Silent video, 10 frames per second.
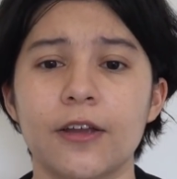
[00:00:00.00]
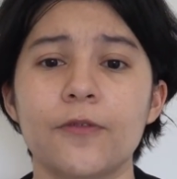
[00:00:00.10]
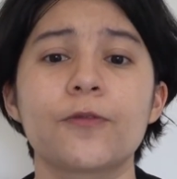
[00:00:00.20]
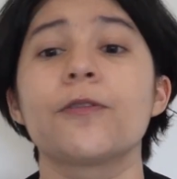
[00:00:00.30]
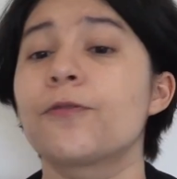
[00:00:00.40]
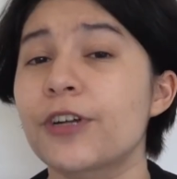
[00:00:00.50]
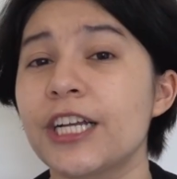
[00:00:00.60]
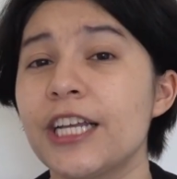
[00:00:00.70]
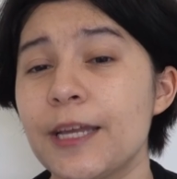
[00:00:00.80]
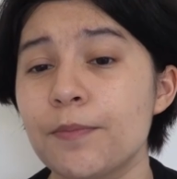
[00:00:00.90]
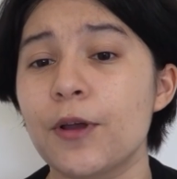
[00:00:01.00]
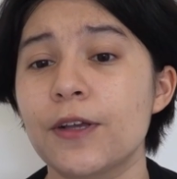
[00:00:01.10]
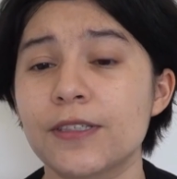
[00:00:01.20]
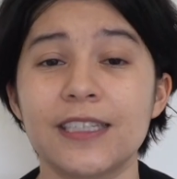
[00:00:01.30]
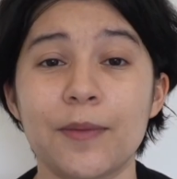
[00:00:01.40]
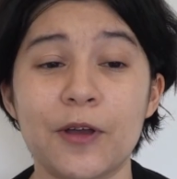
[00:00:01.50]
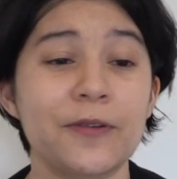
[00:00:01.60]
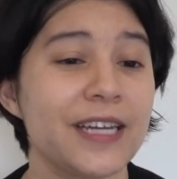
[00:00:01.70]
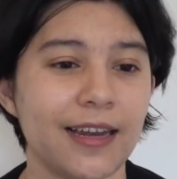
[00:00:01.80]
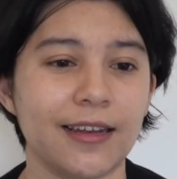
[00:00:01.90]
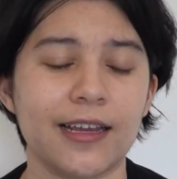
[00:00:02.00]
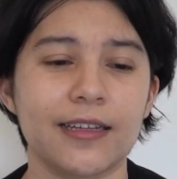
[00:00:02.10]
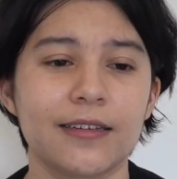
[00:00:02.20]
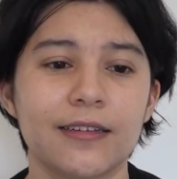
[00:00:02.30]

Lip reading: for a free in-person demo in Adelaide.